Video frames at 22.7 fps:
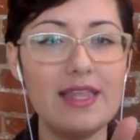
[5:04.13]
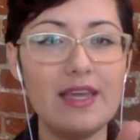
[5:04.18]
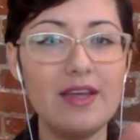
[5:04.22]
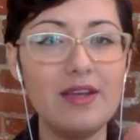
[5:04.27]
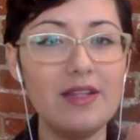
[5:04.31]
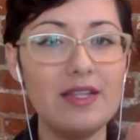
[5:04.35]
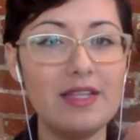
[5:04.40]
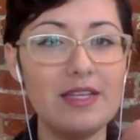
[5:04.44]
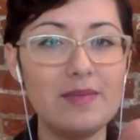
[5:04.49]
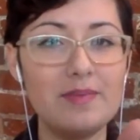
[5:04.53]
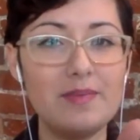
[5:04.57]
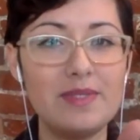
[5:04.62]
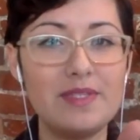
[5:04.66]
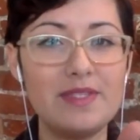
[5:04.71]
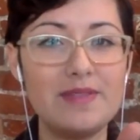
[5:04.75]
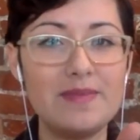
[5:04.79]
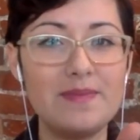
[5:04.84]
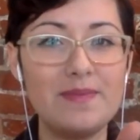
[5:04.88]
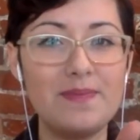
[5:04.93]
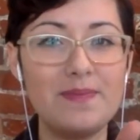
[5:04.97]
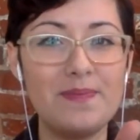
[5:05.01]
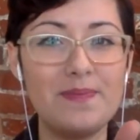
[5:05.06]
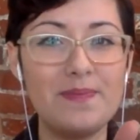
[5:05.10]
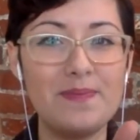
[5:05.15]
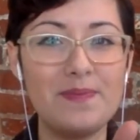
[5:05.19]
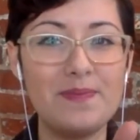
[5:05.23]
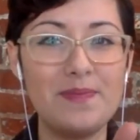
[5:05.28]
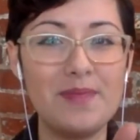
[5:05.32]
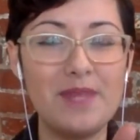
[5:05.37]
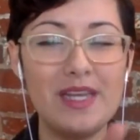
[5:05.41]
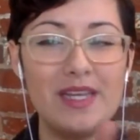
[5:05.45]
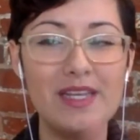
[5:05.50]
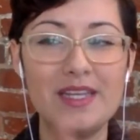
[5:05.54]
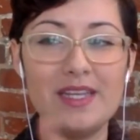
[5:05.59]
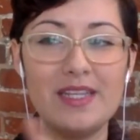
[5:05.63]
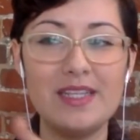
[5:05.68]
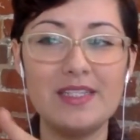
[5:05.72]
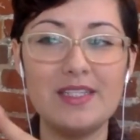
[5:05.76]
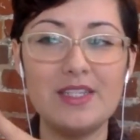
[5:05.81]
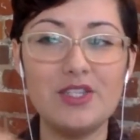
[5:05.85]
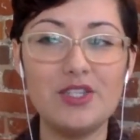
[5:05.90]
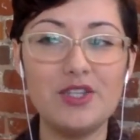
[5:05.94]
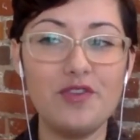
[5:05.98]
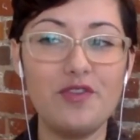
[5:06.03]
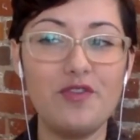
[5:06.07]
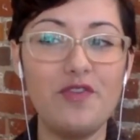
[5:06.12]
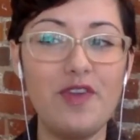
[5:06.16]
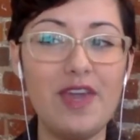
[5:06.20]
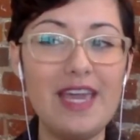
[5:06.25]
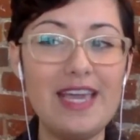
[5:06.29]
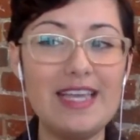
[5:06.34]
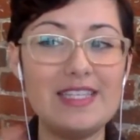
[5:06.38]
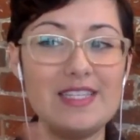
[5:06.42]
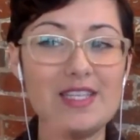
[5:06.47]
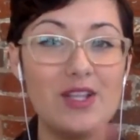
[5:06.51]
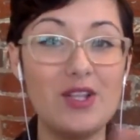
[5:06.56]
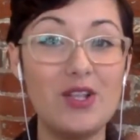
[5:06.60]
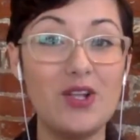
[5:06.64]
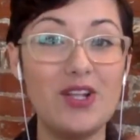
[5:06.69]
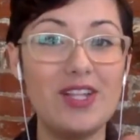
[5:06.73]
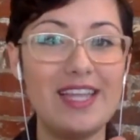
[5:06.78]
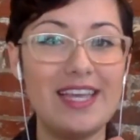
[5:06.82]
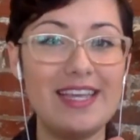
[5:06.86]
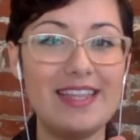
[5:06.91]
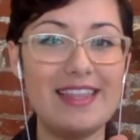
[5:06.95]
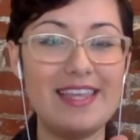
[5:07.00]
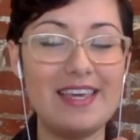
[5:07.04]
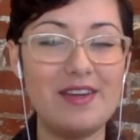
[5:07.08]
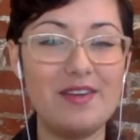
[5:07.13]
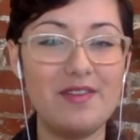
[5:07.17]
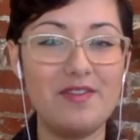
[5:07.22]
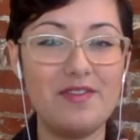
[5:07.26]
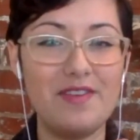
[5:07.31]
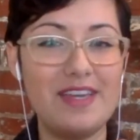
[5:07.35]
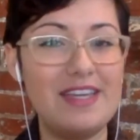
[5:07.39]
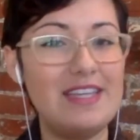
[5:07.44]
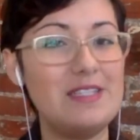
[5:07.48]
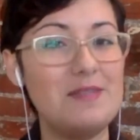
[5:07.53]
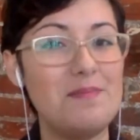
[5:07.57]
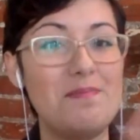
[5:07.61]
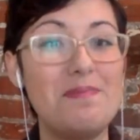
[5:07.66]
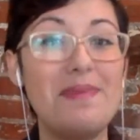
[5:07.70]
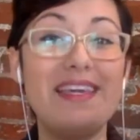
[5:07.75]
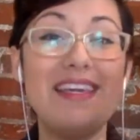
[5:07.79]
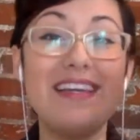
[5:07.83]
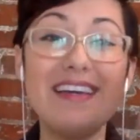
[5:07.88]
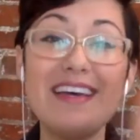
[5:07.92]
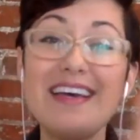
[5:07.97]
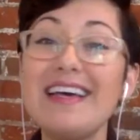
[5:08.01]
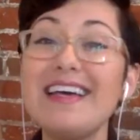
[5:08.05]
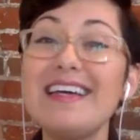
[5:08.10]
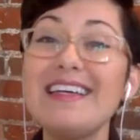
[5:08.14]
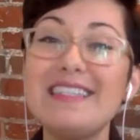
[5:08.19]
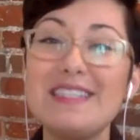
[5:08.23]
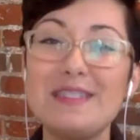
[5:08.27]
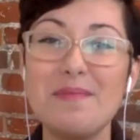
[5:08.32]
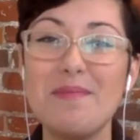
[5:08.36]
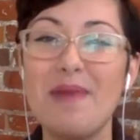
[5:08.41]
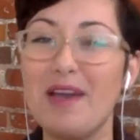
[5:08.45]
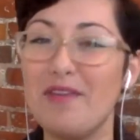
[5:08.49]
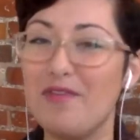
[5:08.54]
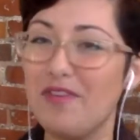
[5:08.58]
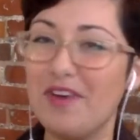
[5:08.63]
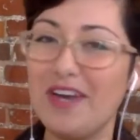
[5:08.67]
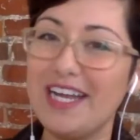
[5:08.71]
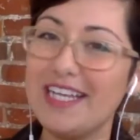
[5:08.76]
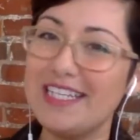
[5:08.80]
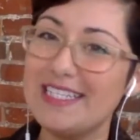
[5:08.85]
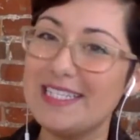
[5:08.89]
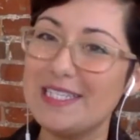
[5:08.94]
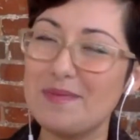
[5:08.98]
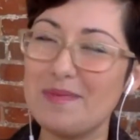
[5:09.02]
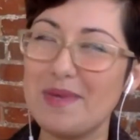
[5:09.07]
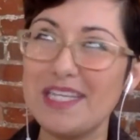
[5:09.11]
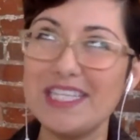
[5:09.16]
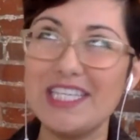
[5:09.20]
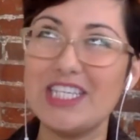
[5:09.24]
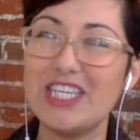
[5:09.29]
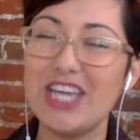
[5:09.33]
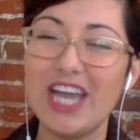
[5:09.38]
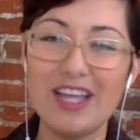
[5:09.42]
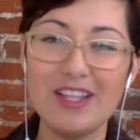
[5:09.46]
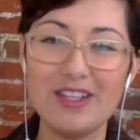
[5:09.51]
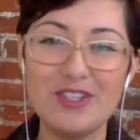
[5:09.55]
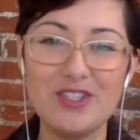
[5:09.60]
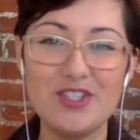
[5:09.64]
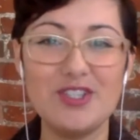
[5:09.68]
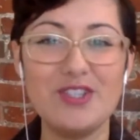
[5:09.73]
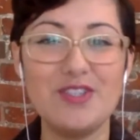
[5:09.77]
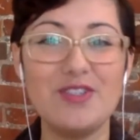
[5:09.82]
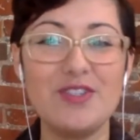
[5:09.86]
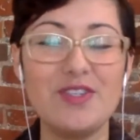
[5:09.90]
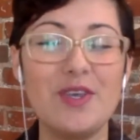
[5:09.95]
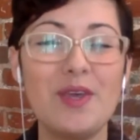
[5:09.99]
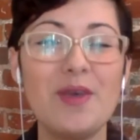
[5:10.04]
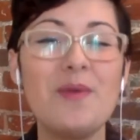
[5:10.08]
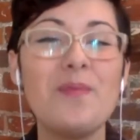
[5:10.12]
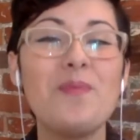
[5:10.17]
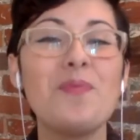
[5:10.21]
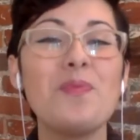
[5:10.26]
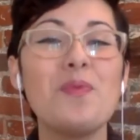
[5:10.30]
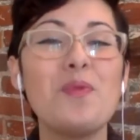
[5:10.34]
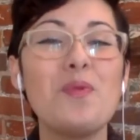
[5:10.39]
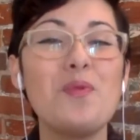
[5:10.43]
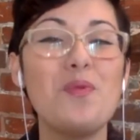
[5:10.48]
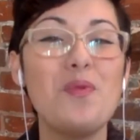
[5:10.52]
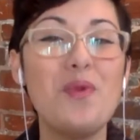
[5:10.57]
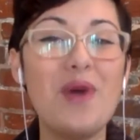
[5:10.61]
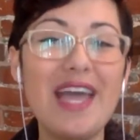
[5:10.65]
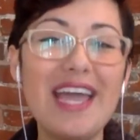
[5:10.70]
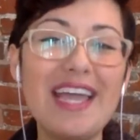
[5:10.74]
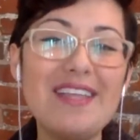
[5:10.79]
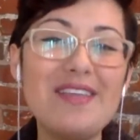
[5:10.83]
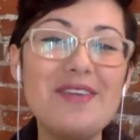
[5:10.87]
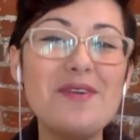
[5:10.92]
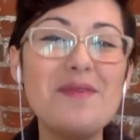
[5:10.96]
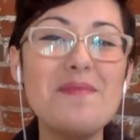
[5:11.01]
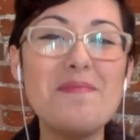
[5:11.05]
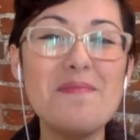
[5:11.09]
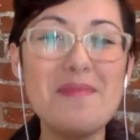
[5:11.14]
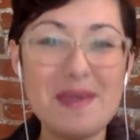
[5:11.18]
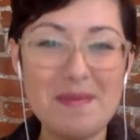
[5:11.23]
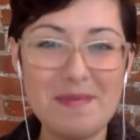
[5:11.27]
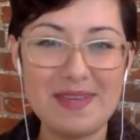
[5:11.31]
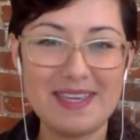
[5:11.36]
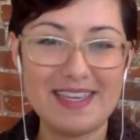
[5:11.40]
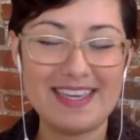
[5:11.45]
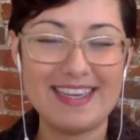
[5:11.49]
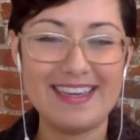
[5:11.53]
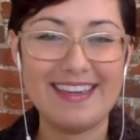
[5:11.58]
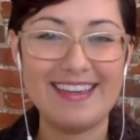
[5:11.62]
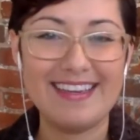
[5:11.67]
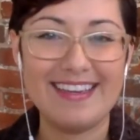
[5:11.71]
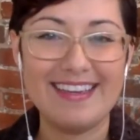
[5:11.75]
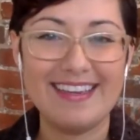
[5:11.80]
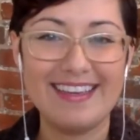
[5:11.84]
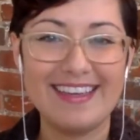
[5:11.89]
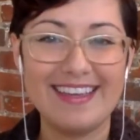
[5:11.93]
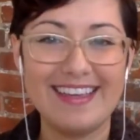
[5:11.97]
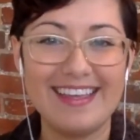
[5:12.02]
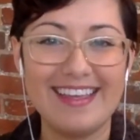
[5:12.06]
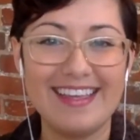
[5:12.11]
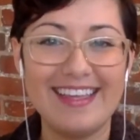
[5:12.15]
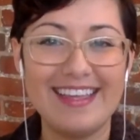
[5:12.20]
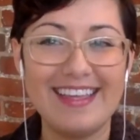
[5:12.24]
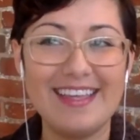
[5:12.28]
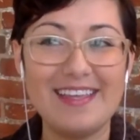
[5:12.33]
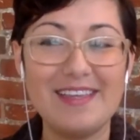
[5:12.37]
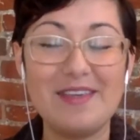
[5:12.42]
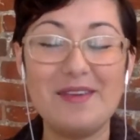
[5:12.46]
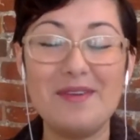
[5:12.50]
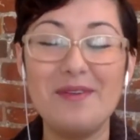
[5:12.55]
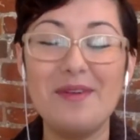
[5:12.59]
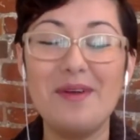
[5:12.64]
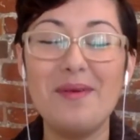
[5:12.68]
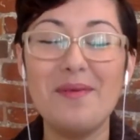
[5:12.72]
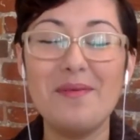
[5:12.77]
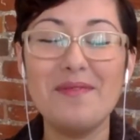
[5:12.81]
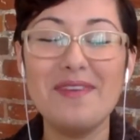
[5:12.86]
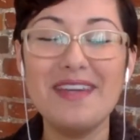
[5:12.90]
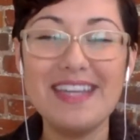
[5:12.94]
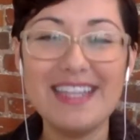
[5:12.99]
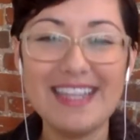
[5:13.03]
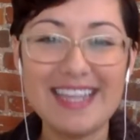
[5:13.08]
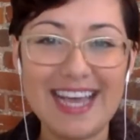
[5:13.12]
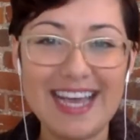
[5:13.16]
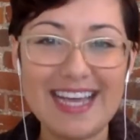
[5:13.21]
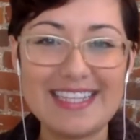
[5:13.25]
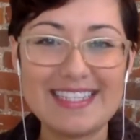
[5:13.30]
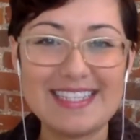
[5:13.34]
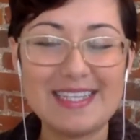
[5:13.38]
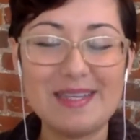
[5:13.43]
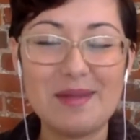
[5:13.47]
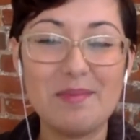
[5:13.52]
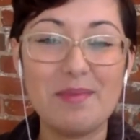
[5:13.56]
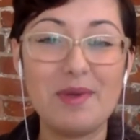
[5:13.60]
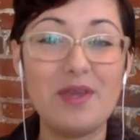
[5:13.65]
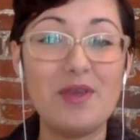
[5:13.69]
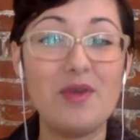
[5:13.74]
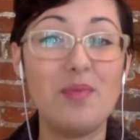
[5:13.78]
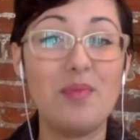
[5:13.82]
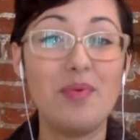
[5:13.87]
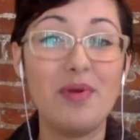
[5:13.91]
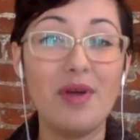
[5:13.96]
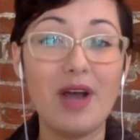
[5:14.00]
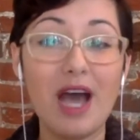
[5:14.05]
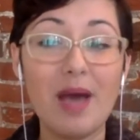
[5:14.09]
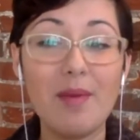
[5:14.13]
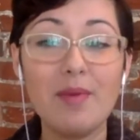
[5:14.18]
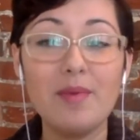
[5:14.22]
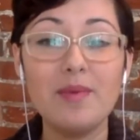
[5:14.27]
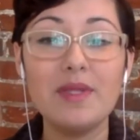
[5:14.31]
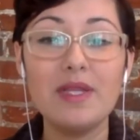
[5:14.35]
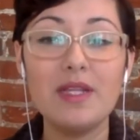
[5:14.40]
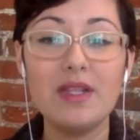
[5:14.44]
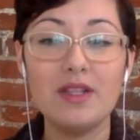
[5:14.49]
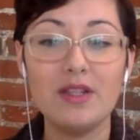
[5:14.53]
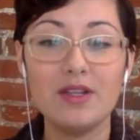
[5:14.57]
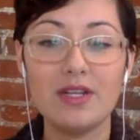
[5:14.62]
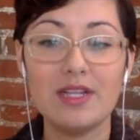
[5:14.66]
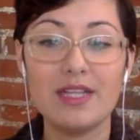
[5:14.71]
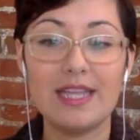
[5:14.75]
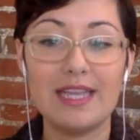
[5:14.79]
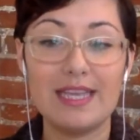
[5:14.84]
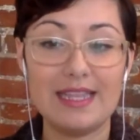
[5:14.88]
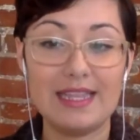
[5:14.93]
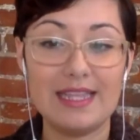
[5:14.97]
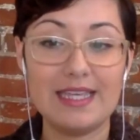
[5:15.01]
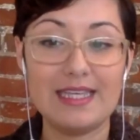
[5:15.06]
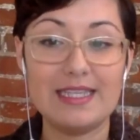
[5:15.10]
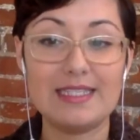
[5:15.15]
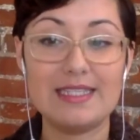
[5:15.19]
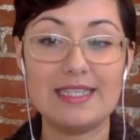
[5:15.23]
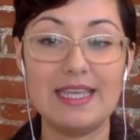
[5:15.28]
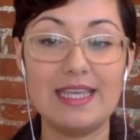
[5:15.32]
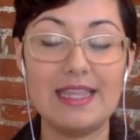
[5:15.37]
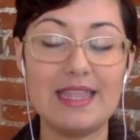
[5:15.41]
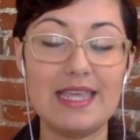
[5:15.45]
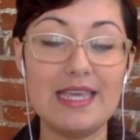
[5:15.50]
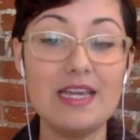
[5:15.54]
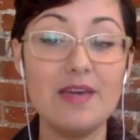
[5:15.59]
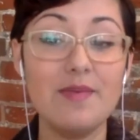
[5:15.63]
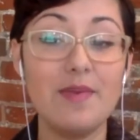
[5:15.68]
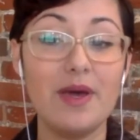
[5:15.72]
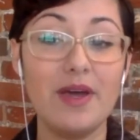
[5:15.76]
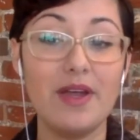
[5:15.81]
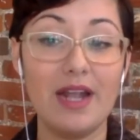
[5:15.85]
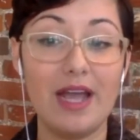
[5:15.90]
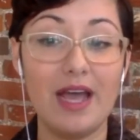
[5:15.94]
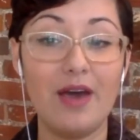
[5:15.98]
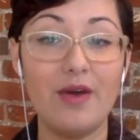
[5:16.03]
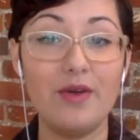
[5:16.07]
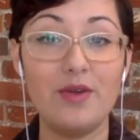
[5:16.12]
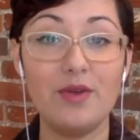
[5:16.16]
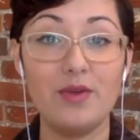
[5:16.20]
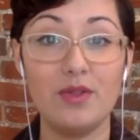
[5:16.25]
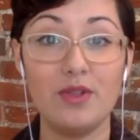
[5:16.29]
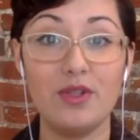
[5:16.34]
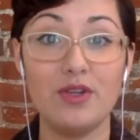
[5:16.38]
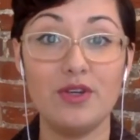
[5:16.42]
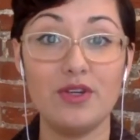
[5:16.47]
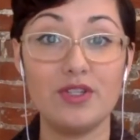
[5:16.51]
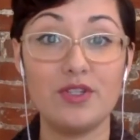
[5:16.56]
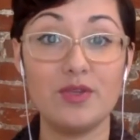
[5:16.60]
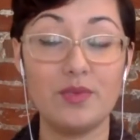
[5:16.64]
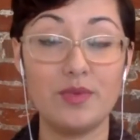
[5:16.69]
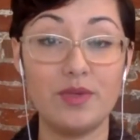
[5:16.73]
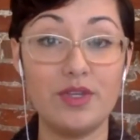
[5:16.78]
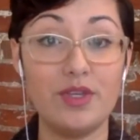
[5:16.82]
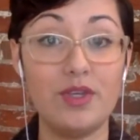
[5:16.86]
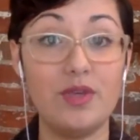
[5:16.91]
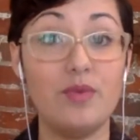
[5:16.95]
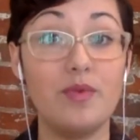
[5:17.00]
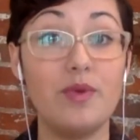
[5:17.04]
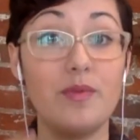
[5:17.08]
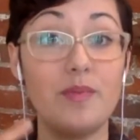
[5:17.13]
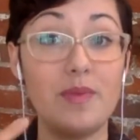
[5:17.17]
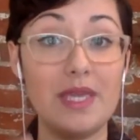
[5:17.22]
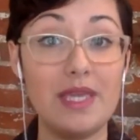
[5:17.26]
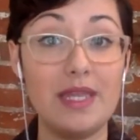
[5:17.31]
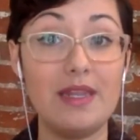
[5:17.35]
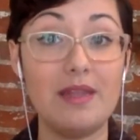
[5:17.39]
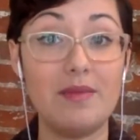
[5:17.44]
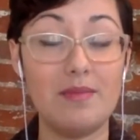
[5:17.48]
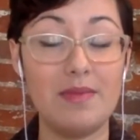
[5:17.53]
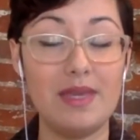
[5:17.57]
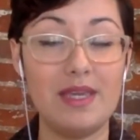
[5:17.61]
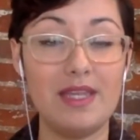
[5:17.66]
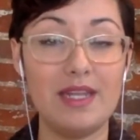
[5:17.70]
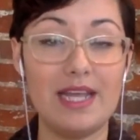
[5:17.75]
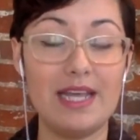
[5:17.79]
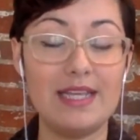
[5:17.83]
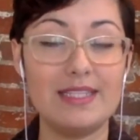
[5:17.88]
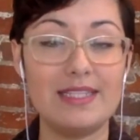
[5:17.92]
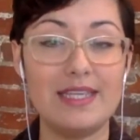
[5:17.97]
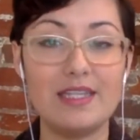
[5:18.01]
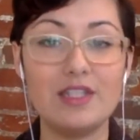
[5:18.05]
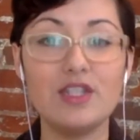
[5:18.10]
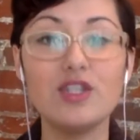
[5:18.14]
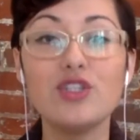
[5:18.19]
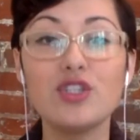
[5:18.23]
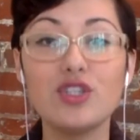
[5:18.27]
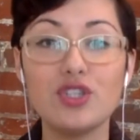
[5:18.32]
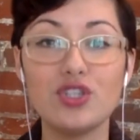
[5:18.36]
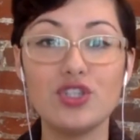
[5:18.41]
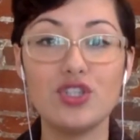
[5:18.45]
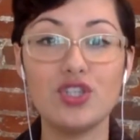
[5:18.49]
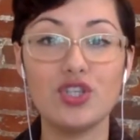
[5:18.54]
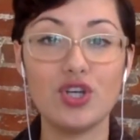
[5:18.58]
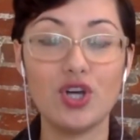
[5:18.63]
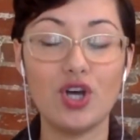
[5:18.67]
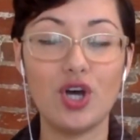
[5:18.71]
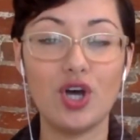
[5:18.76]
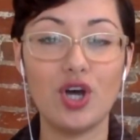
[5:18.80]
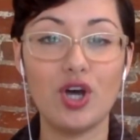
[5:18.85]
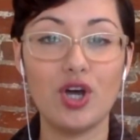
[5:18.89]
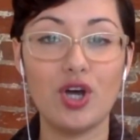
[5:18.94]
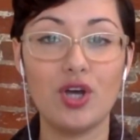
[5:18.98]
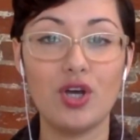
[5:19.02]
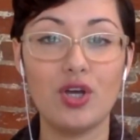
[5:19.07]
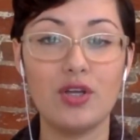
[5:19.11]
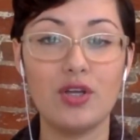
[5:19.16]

their lips? Does your face look like their face? Because, my friends, my challengers, when you're mimicking, you don't realize it, but you probably look like this. Like, think about how you looked when you repeated me and I said jaw,